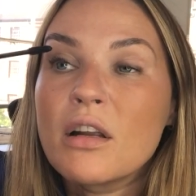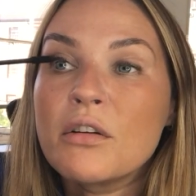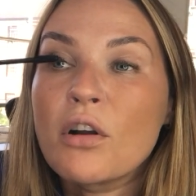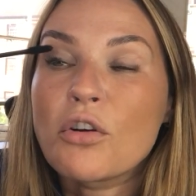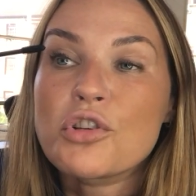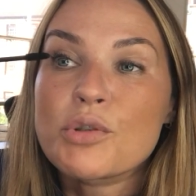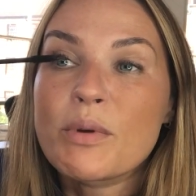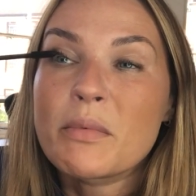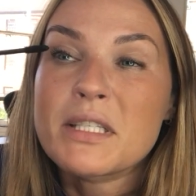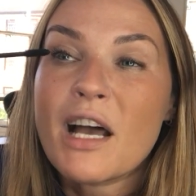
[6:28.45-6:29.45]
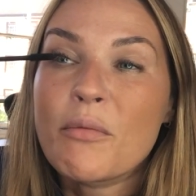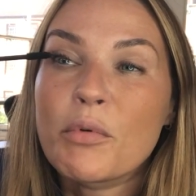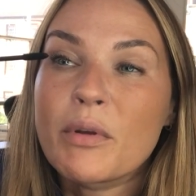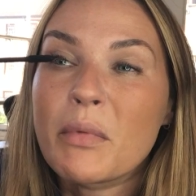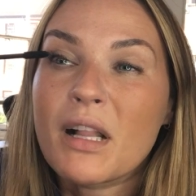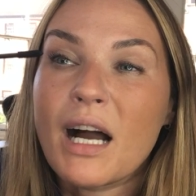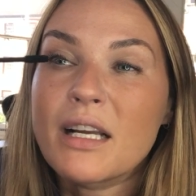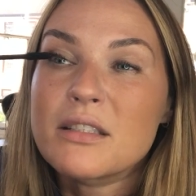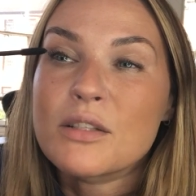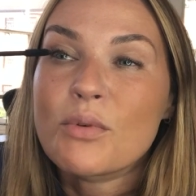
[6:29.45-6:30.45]
not just with myself but with my
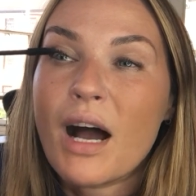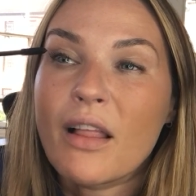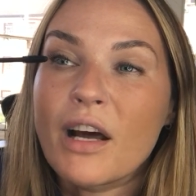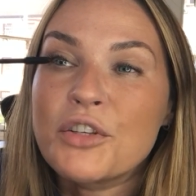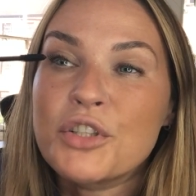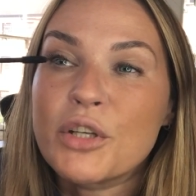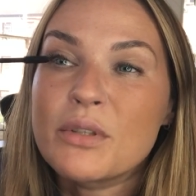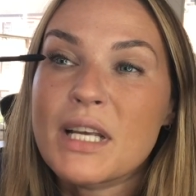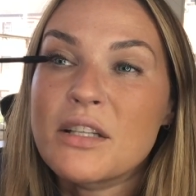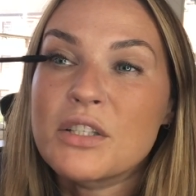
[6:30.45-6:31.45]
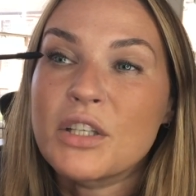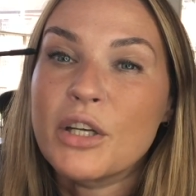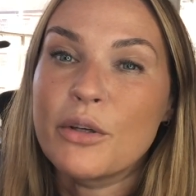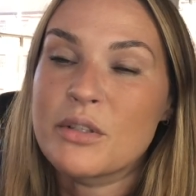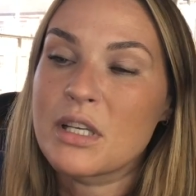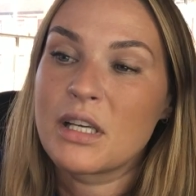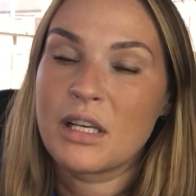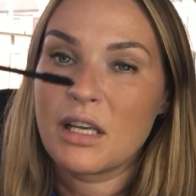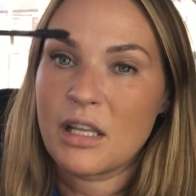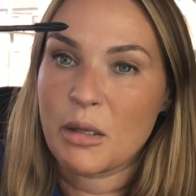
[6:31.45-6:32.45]
clients as well, I do tend to use
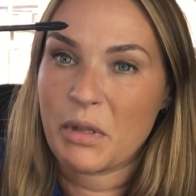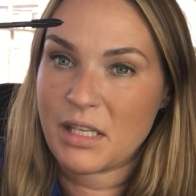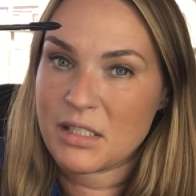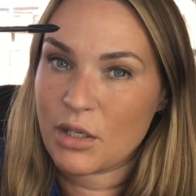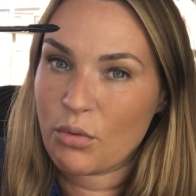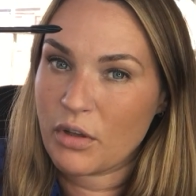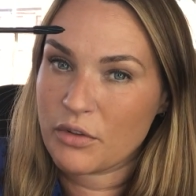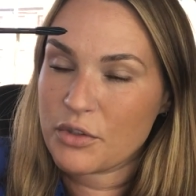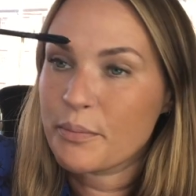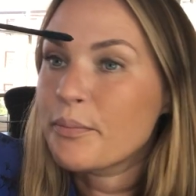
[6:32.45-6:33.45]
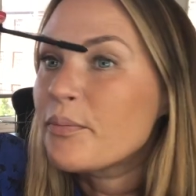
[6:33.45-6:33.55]
the plastic ones.